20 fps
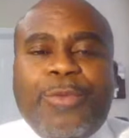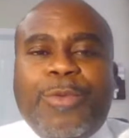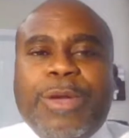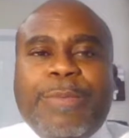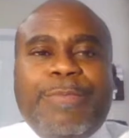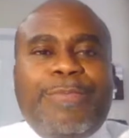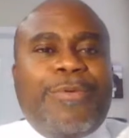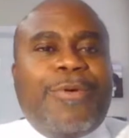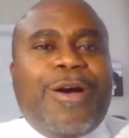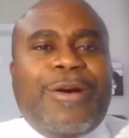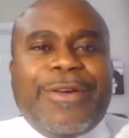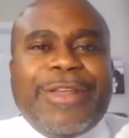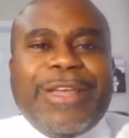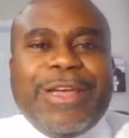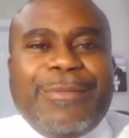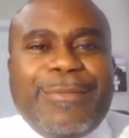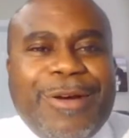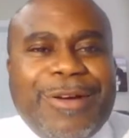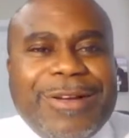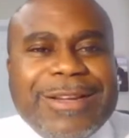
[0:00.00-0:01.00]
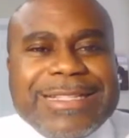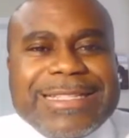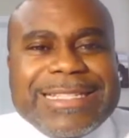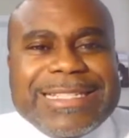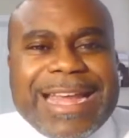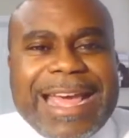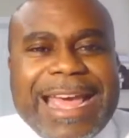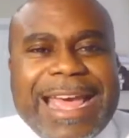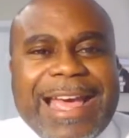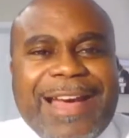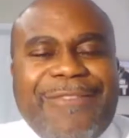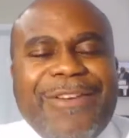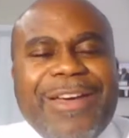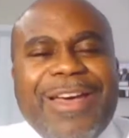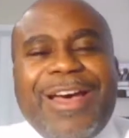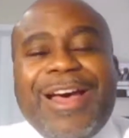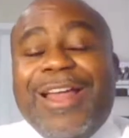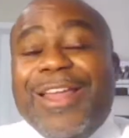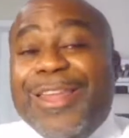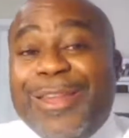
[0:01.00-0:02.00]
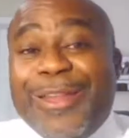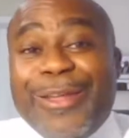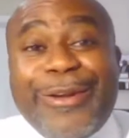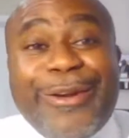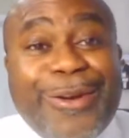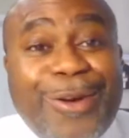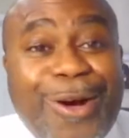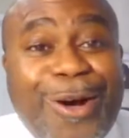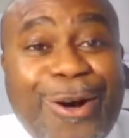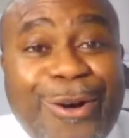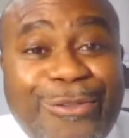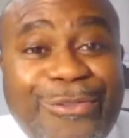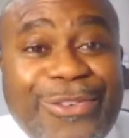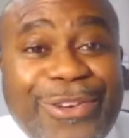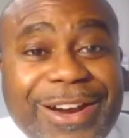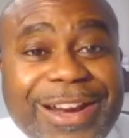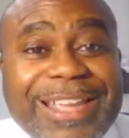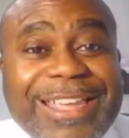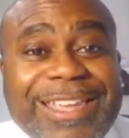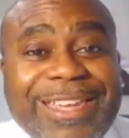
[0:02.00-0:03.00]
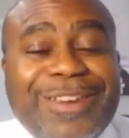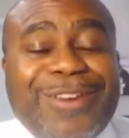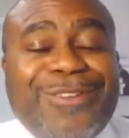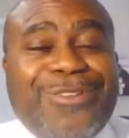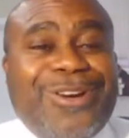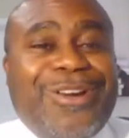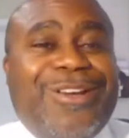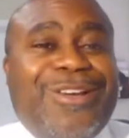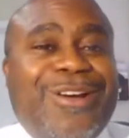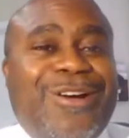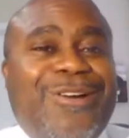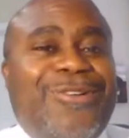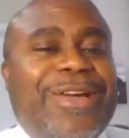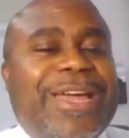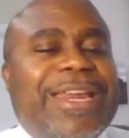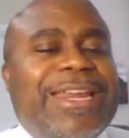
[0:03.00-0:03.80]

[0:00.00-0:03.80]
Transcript: We brought him on staff a little over a year ago,